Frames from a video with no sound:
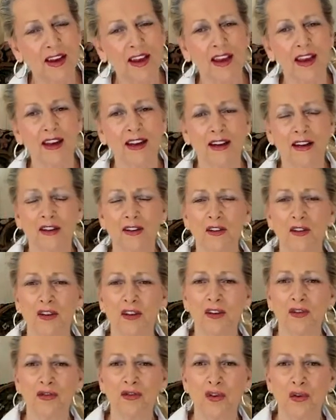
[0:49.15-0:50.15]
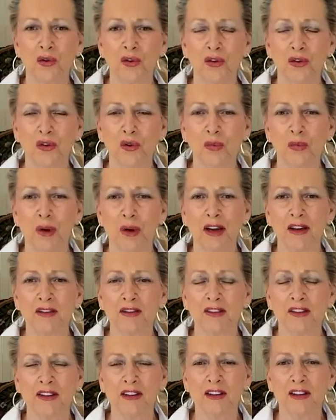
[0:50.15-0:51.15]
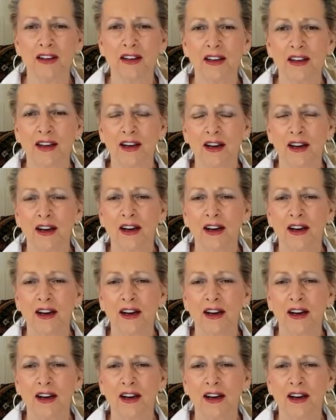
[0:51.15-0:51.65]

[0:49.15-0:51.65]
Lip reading: and showing you basically